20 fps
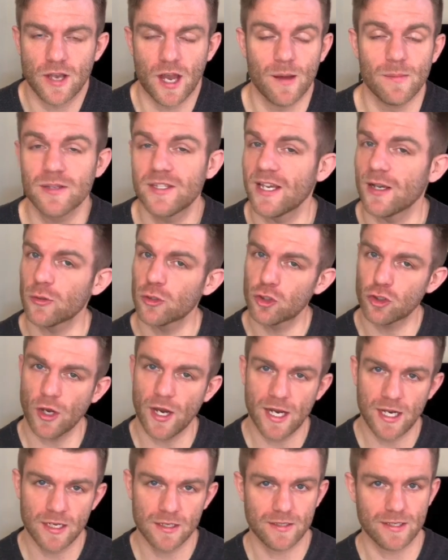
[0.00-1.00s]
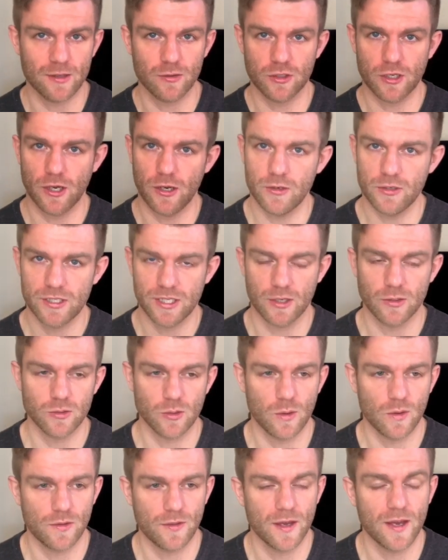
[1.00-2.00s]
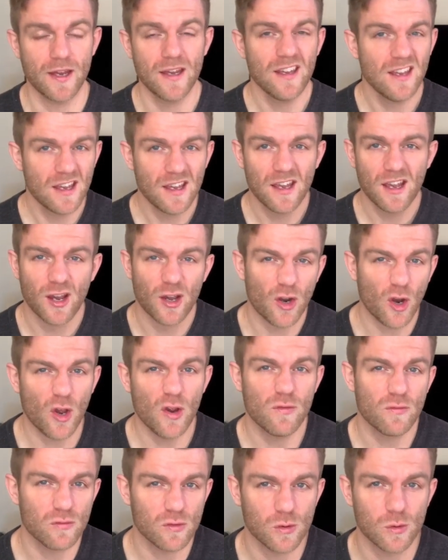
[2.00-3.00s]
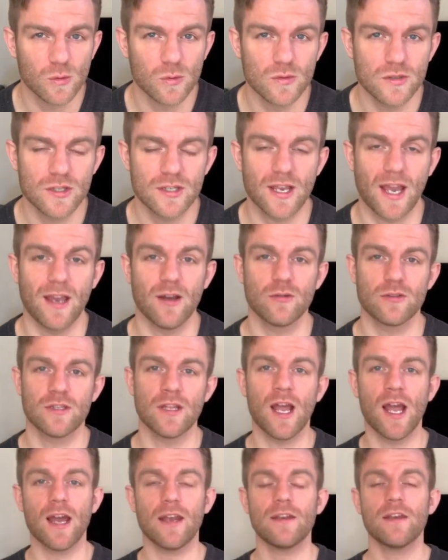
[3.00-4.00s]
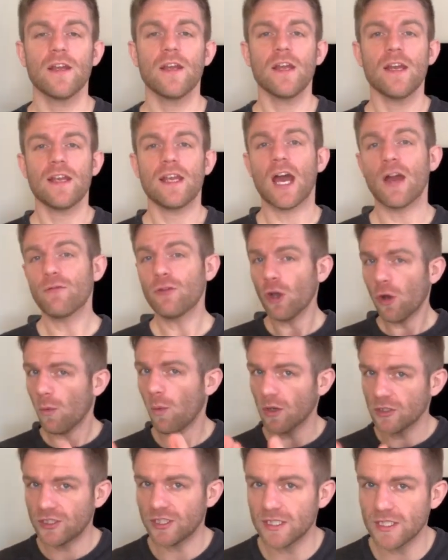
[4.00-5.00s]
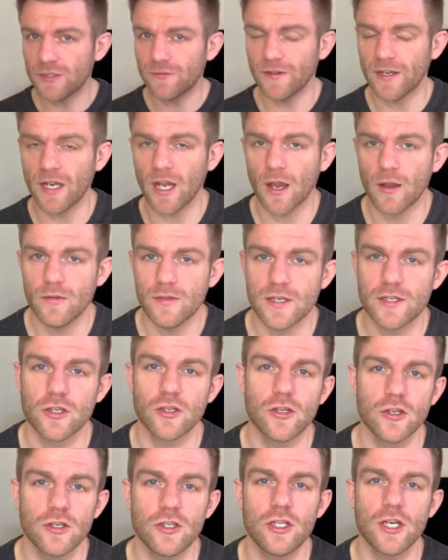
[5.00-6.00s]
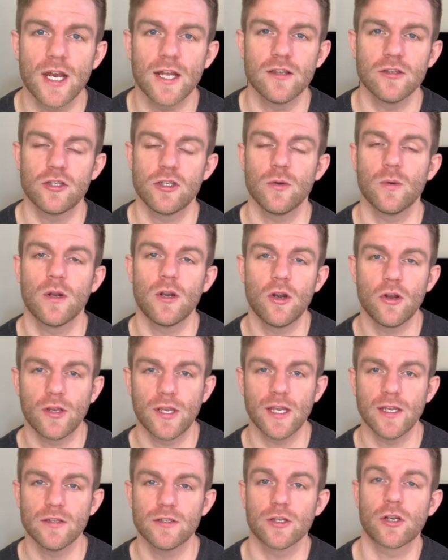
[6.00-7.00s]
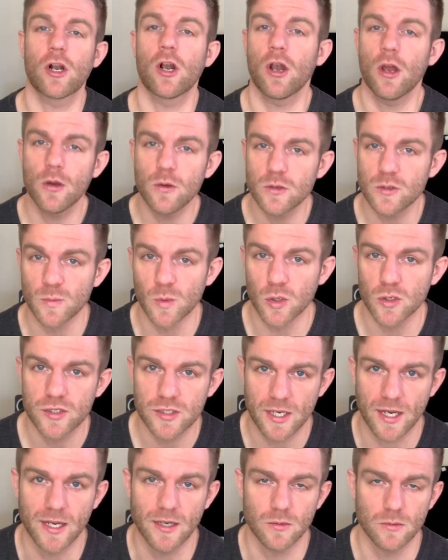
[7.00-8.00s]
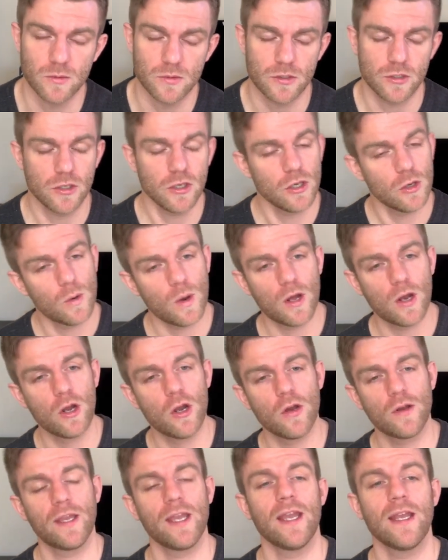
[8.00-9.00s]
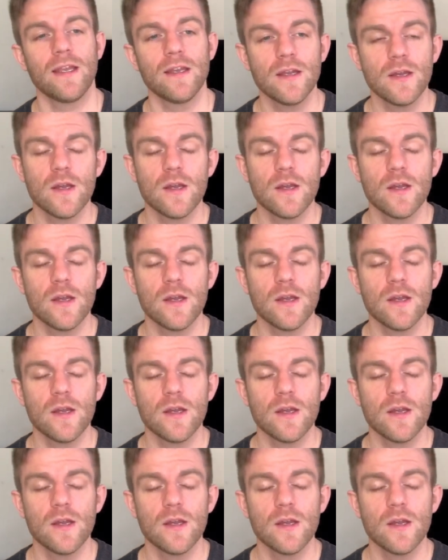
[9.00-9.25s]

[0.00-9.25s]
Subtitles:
I'm a sales trainer, sales coach, sales author, and overall sales nerd. Now, if you're watching this video, there's a good chance you are looking to close more sales. You are looking